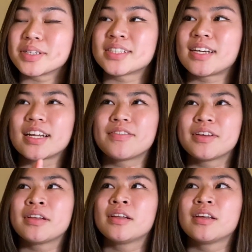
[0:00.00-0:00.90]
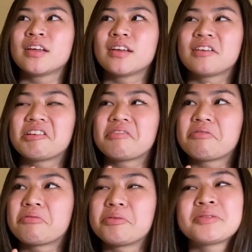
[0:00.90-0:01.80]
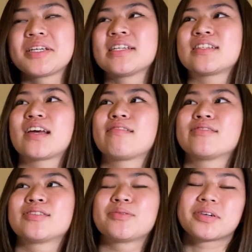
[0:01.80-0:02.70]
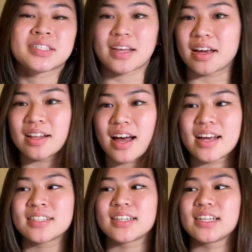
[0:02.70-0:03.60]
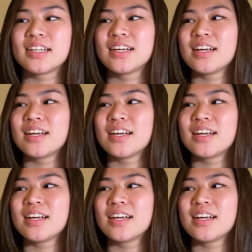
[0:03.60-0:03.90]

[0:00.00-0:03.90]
was not even through CSA, it was through our psych class, and